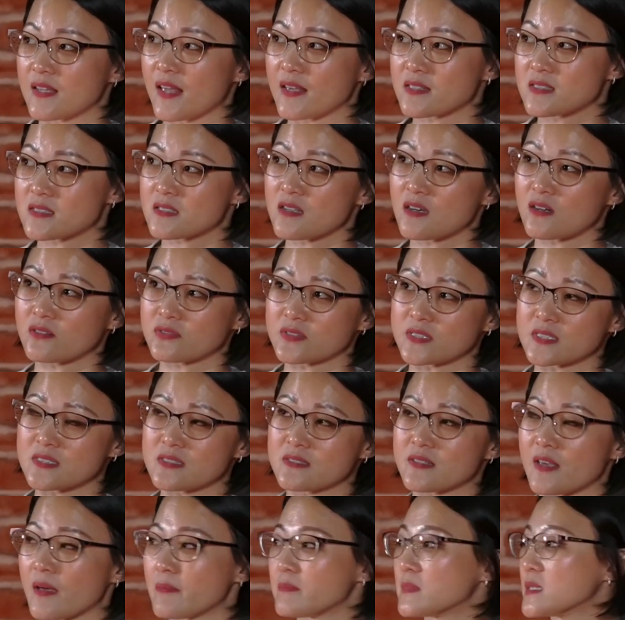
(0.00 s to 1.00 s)
letter of
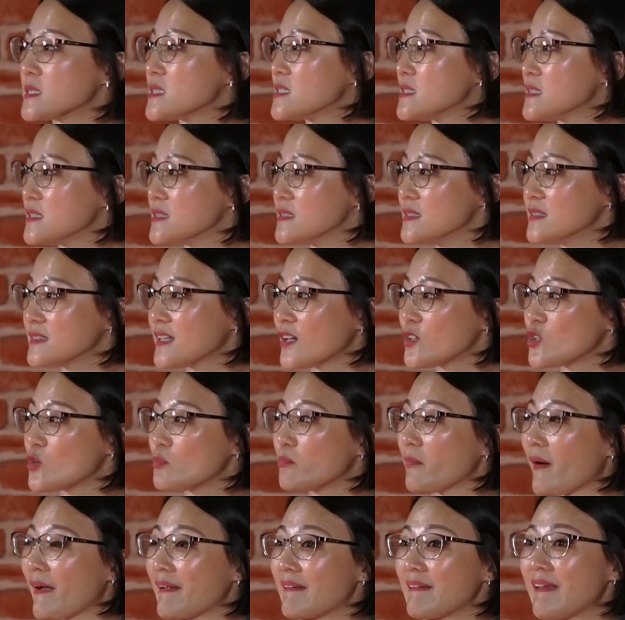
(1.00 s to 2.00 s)
indemnity that
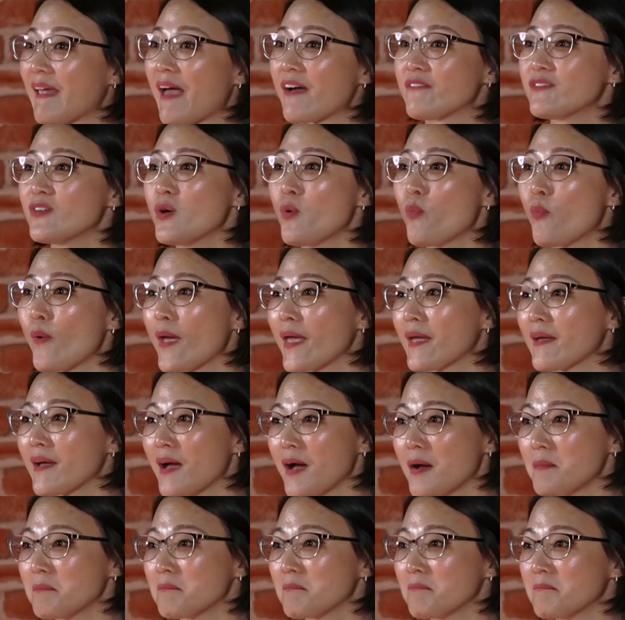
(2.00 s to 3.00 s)
you might never wake
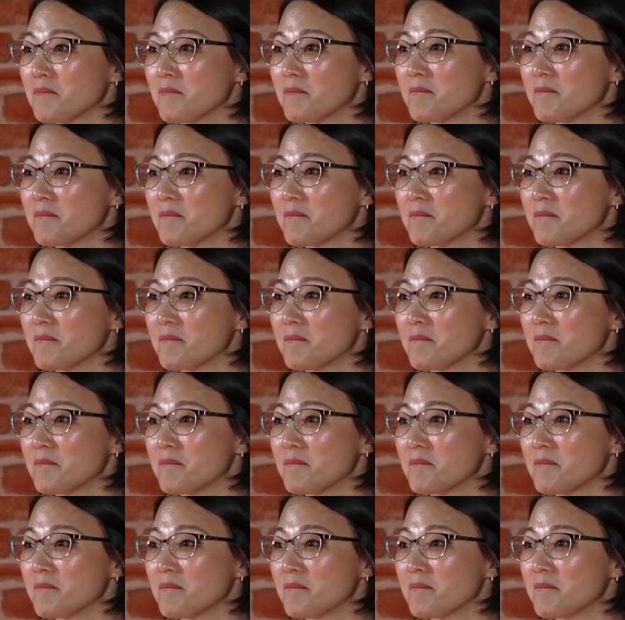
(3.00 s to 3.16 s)
up